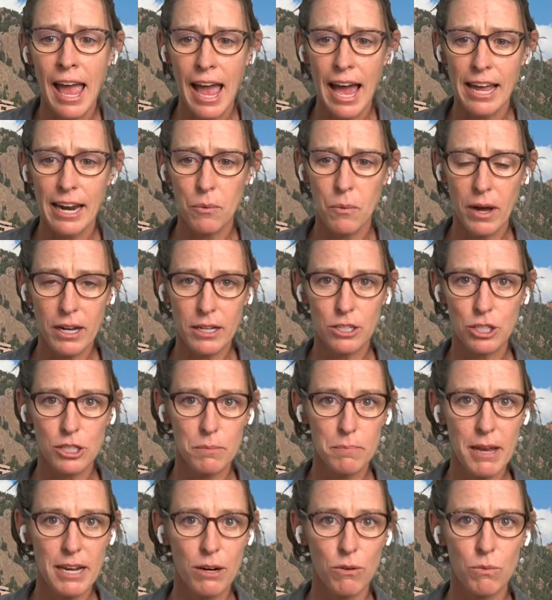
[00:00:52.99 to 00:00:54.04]
And I wanna just
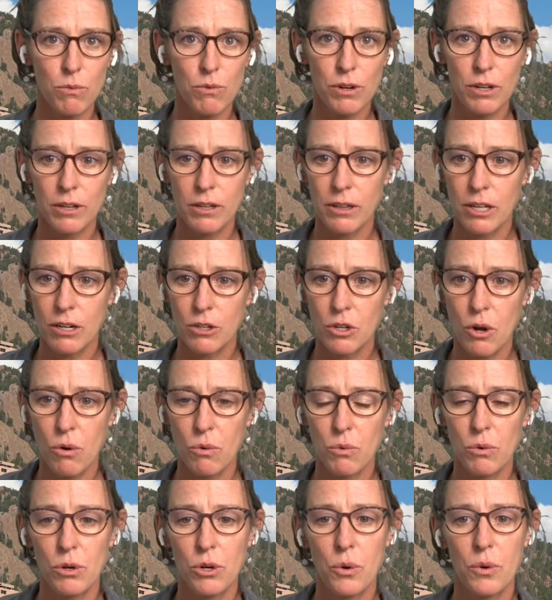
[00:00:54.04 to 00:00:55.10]
make a real, little
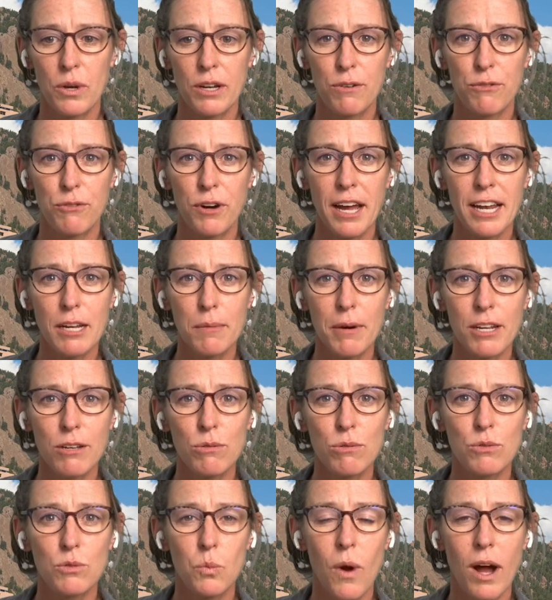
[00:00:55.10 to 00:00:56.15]
note real quick for anybody
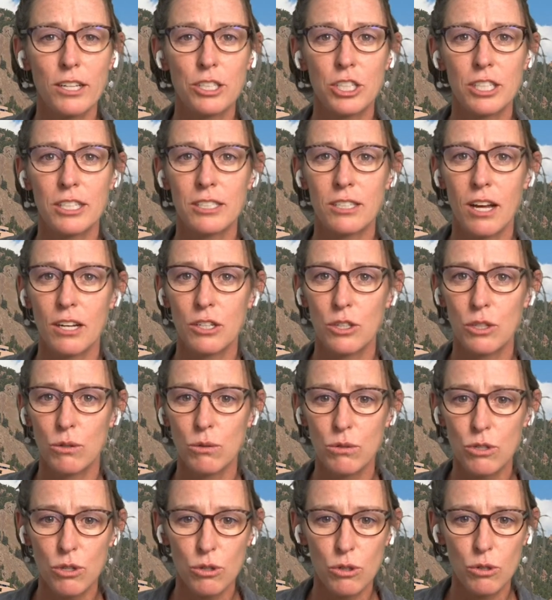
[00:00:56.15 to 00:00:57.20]
who's watching us on
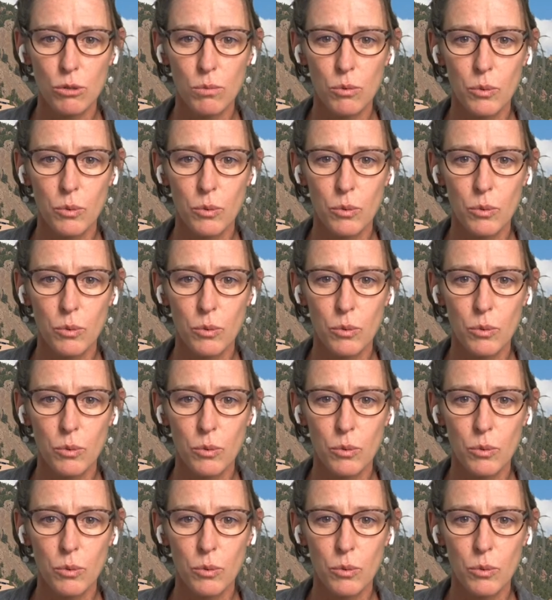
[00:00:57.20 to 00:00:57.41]
YouTube.